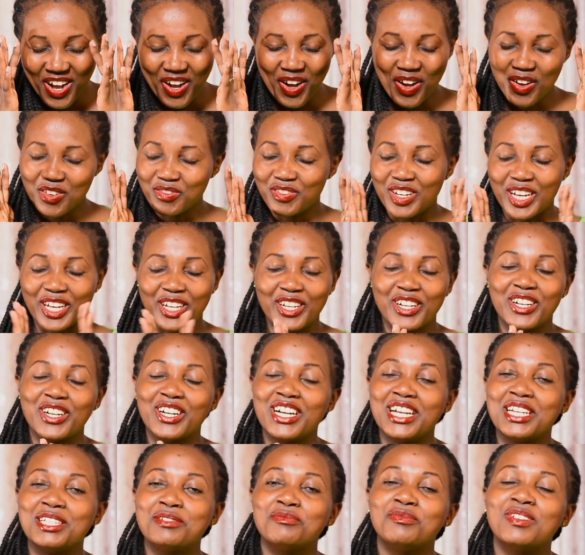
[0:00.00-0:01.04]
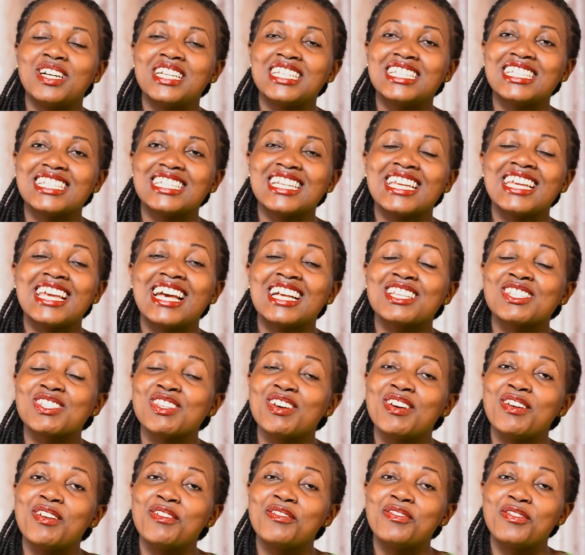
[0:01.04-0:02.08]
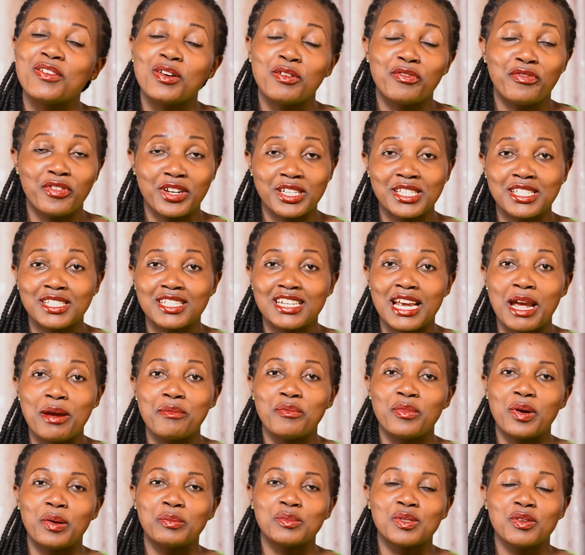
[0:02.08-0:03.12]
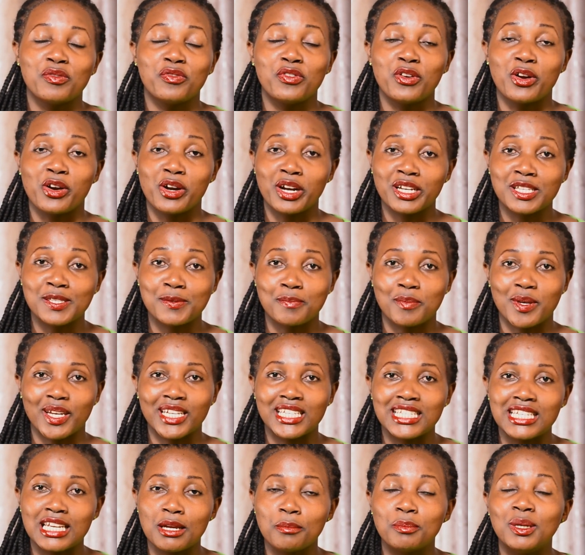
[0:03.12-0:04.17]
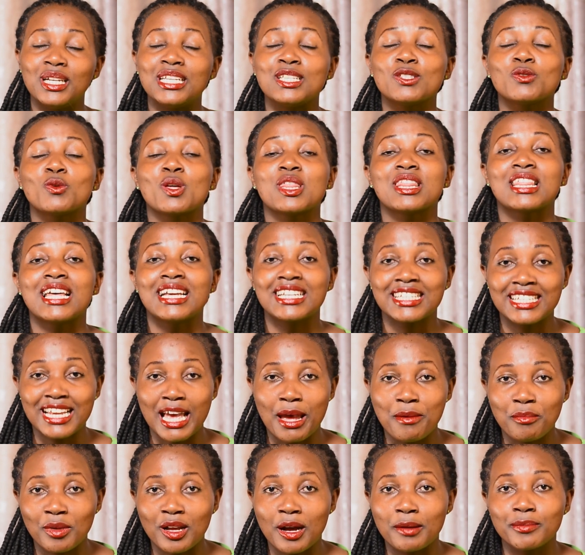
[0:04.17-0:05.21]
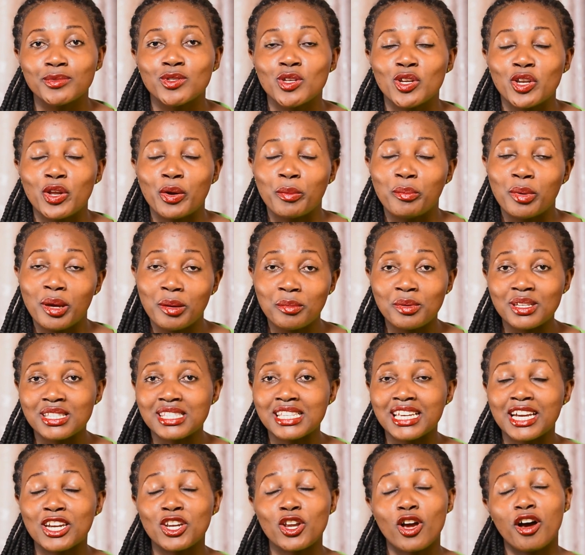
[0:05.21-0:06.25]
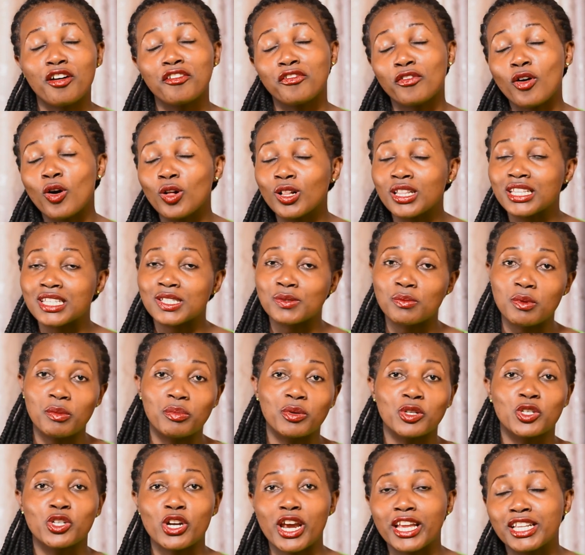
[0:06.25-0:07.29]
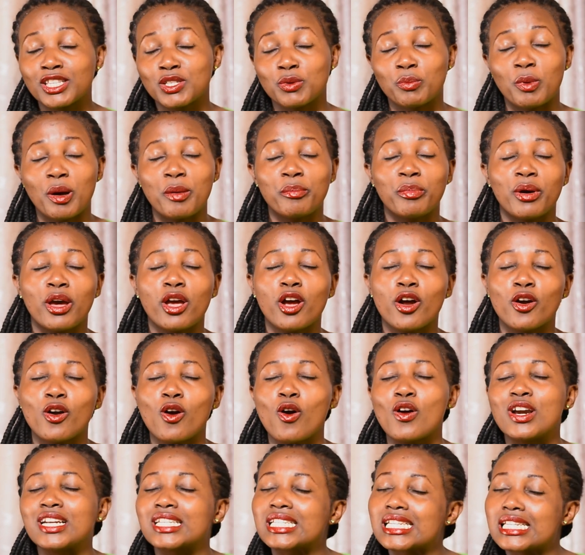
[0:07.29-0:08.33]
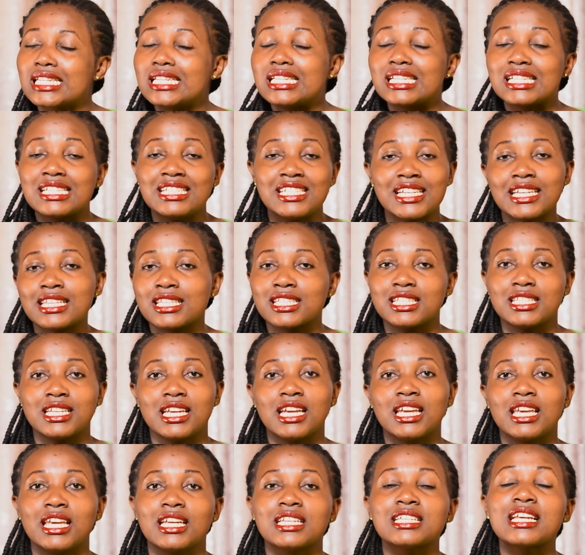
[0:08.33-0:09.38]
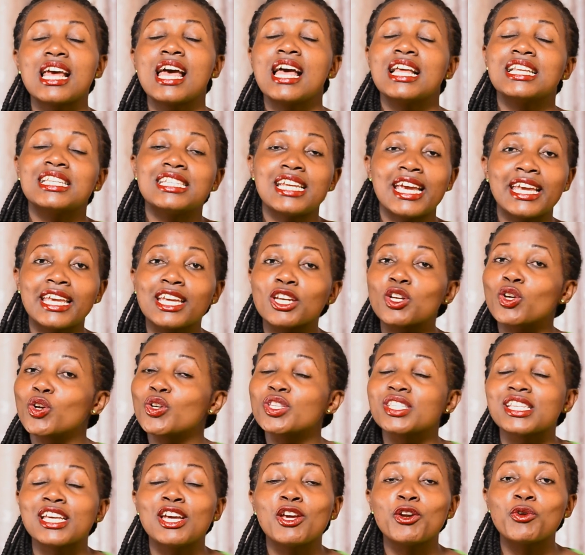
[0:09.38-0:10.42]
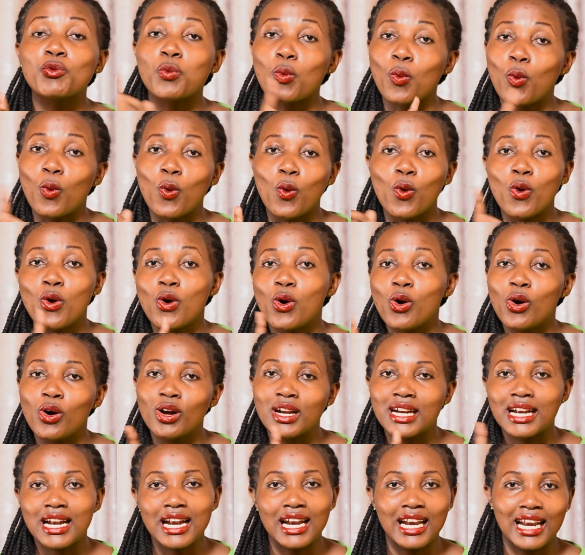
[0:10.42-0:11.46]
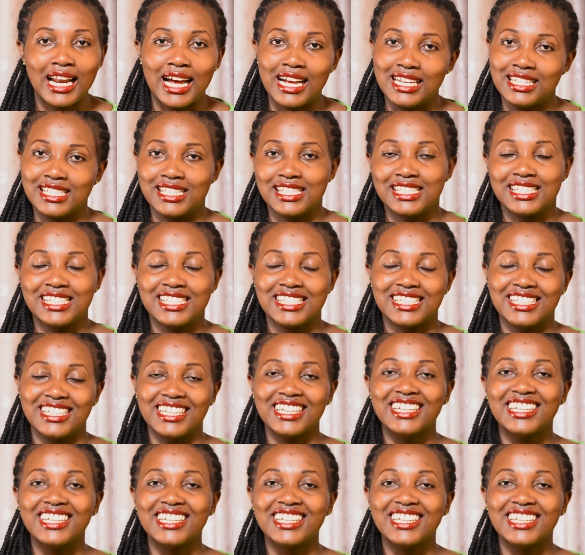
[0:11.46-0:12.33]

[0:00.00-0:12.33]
Oh my God. But yeah, so for first time moms, if you're expecting, please, when that time comes and your baby's here and you have all these people trying to pamper you around, just take it. Take it, because it won't last.